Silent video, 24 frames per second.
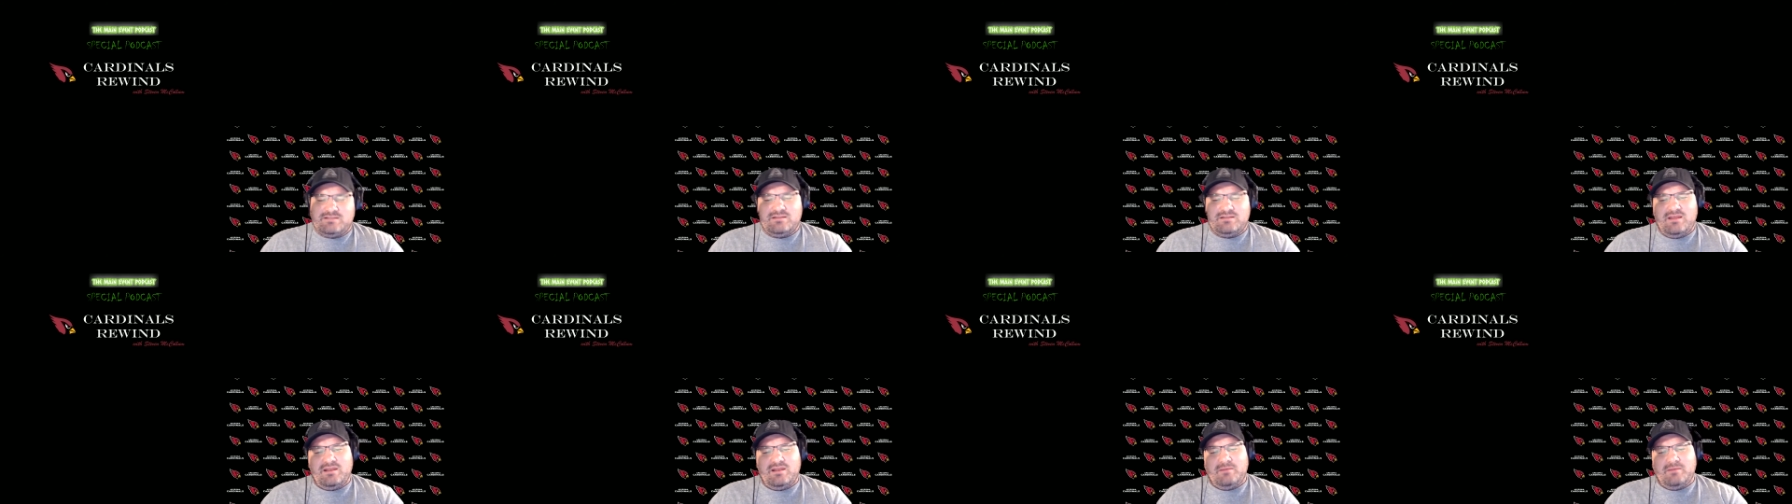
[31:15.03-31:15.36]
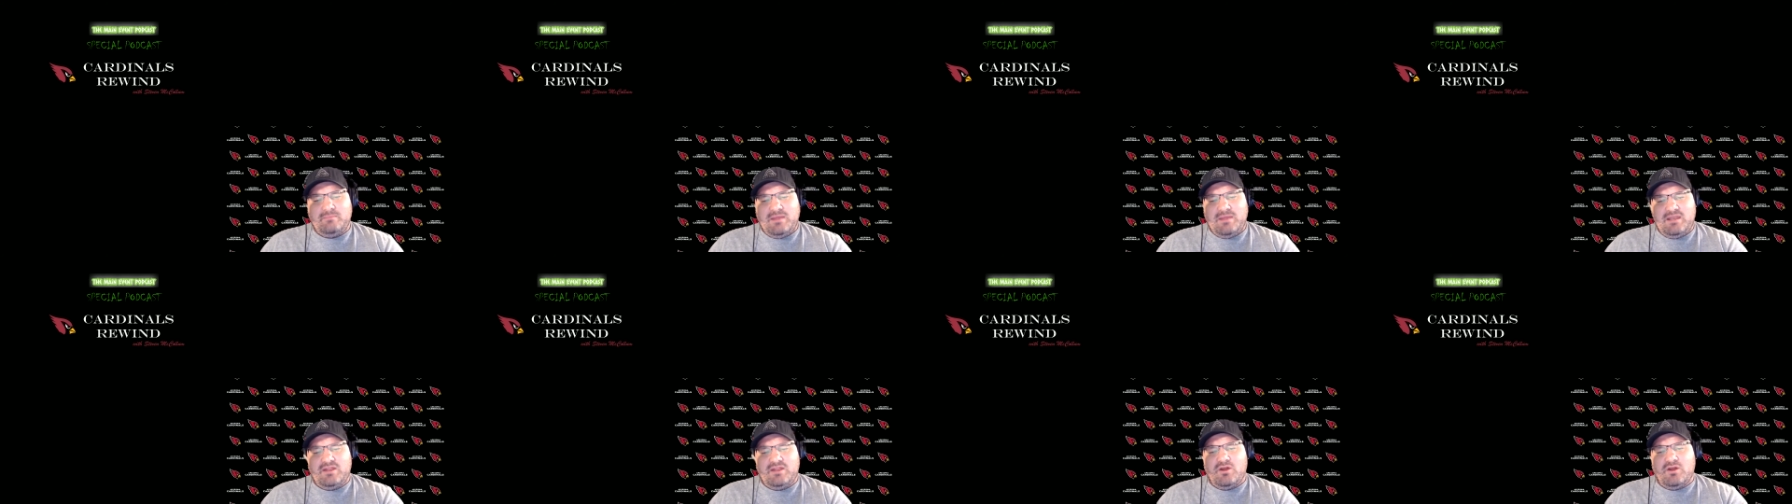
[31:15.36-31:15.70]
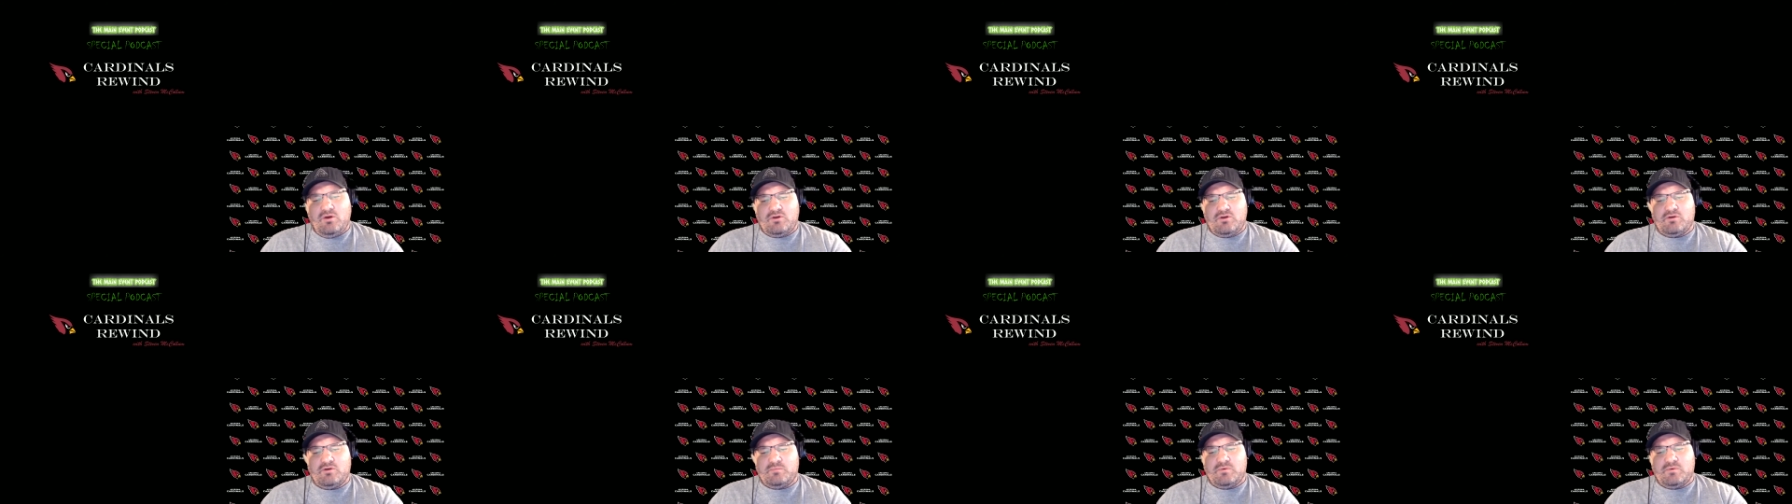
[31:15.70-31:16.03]
and then a
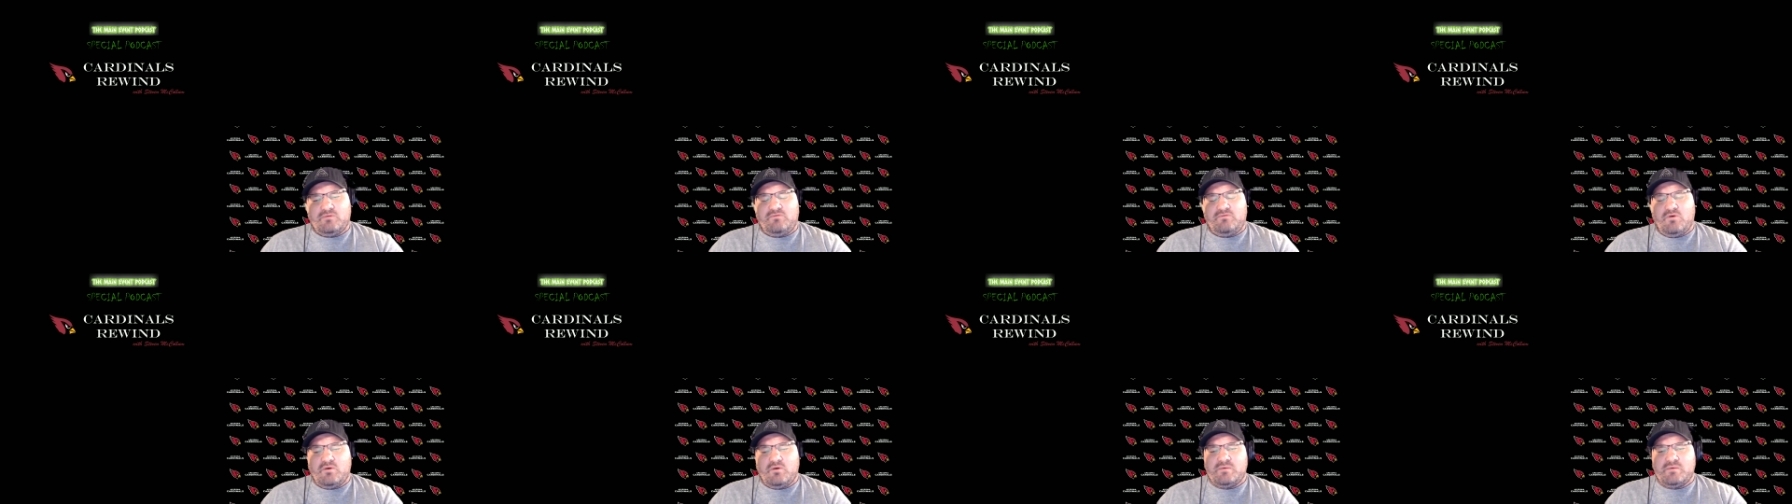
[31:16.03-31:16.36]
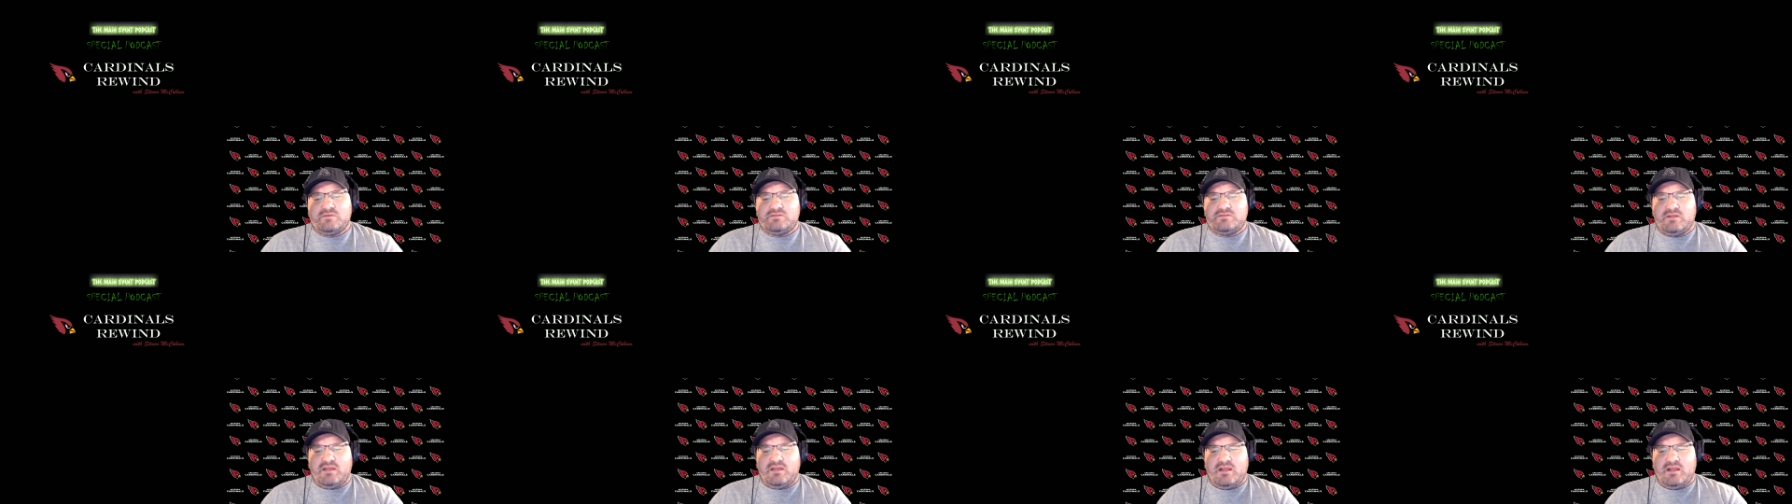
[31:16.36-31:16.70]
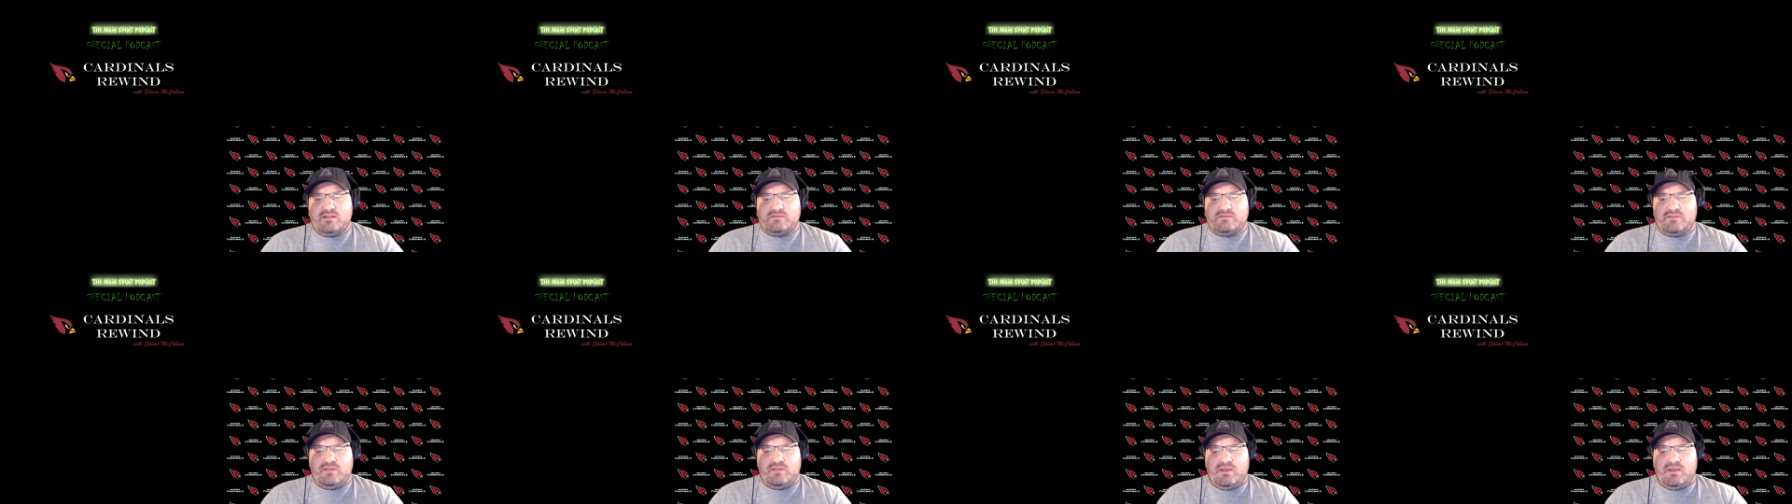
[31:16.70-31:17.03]
mediocre performance
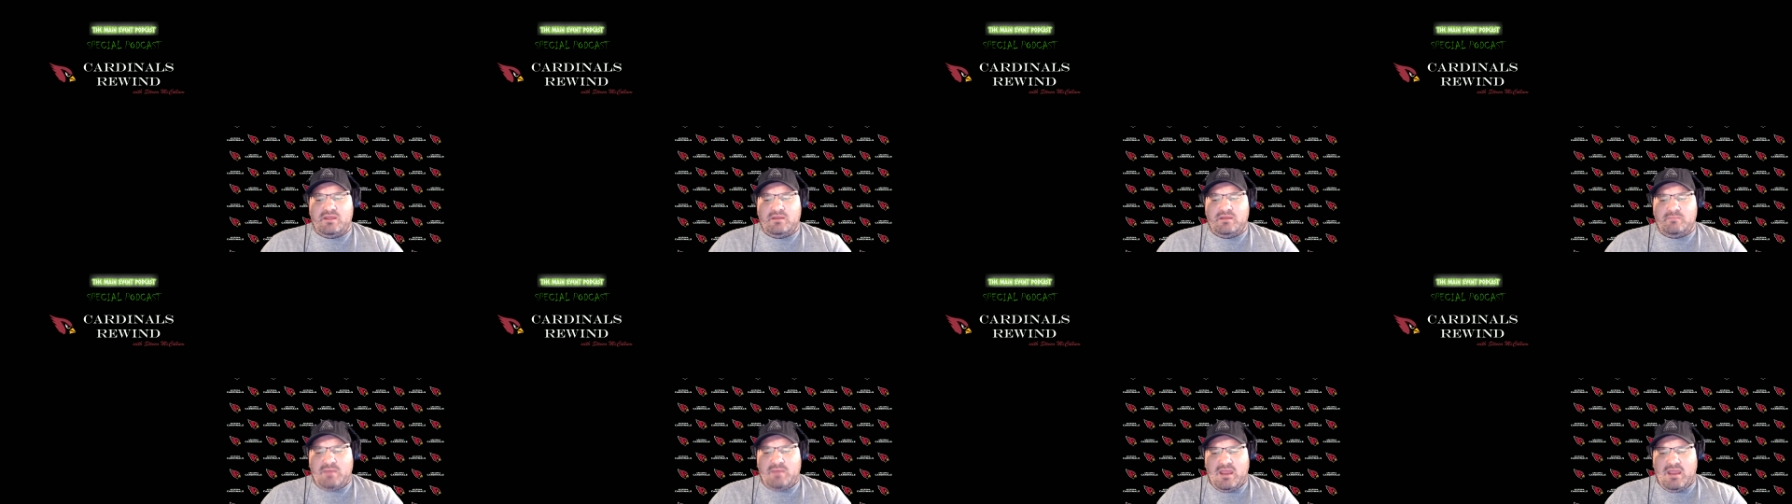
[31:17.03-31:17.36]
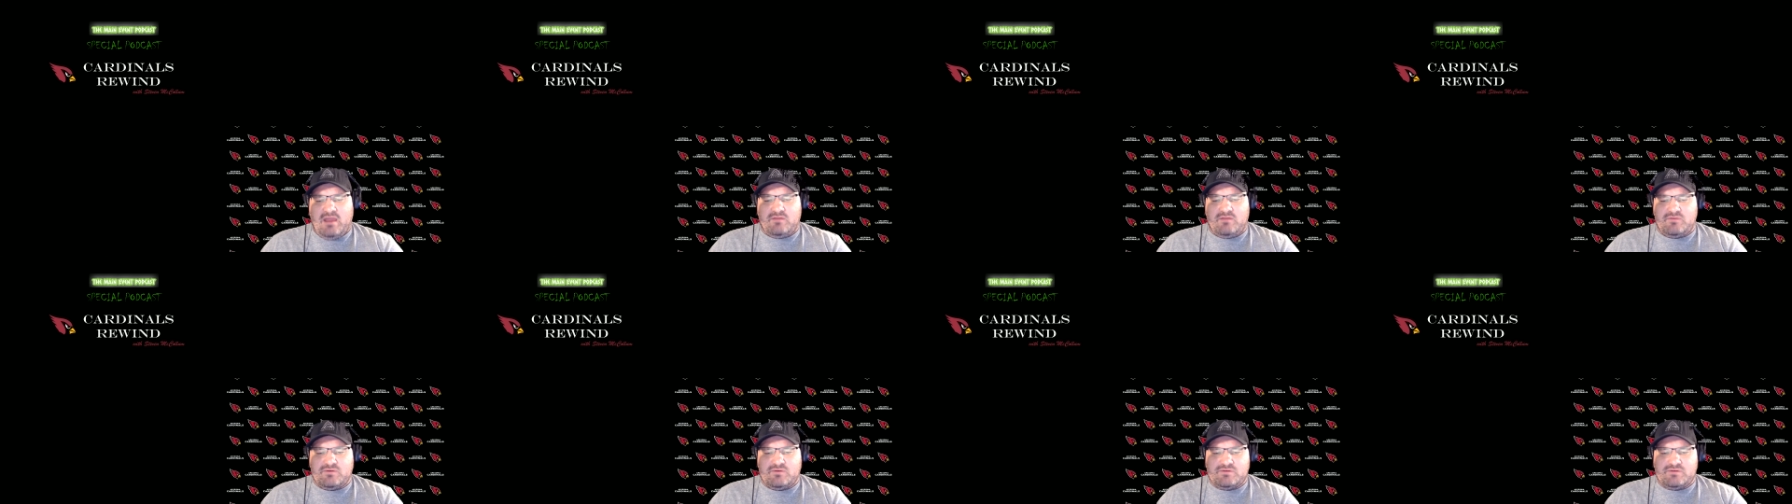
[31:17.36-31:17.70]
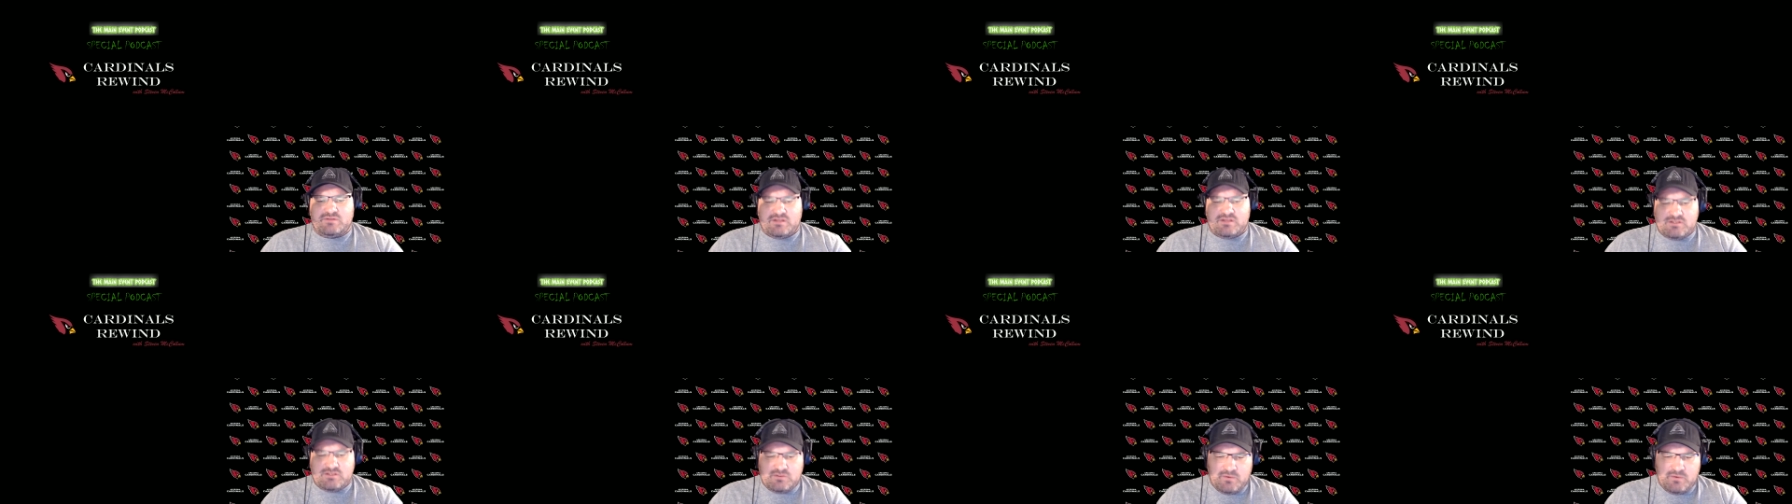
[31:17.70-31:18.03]
against the Panthers
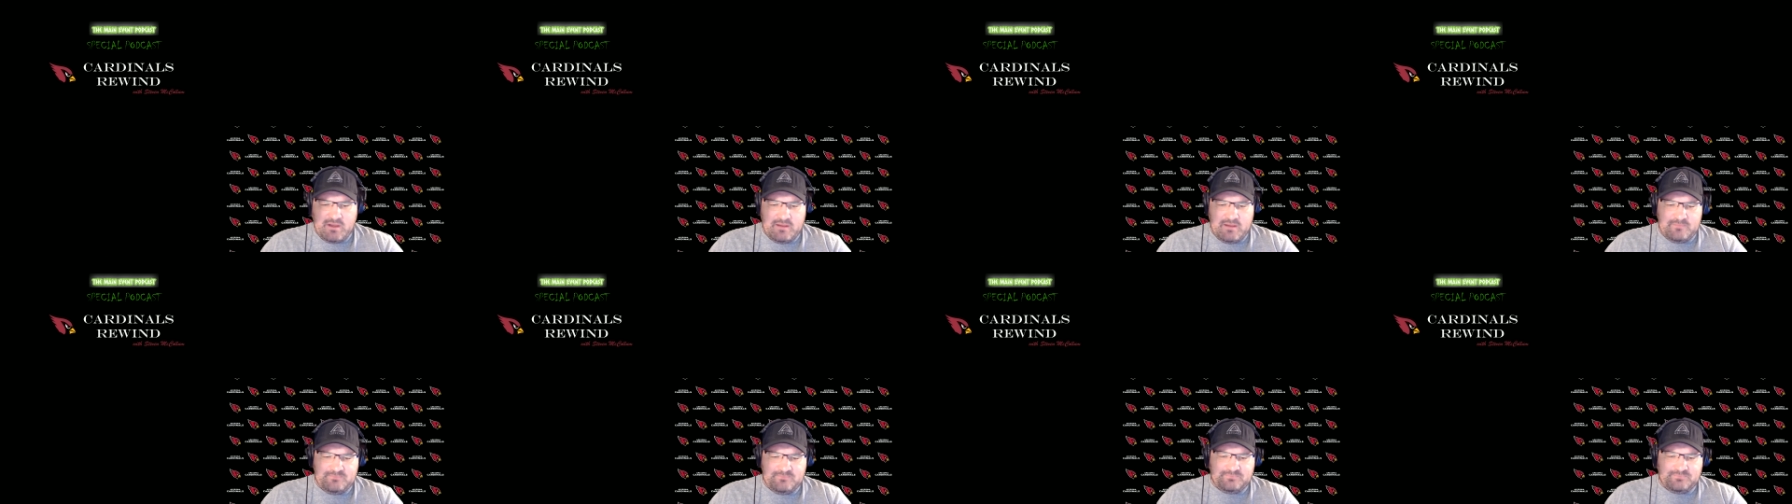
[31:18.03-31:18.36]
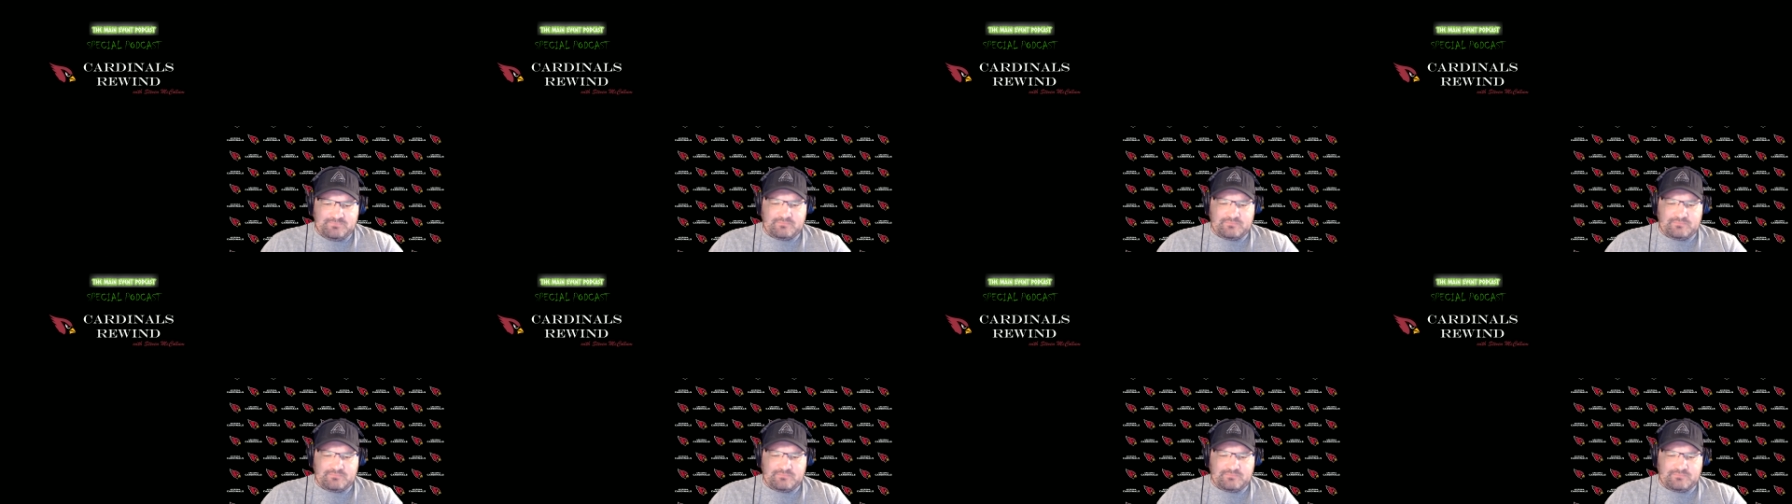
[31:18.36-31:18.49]
this week.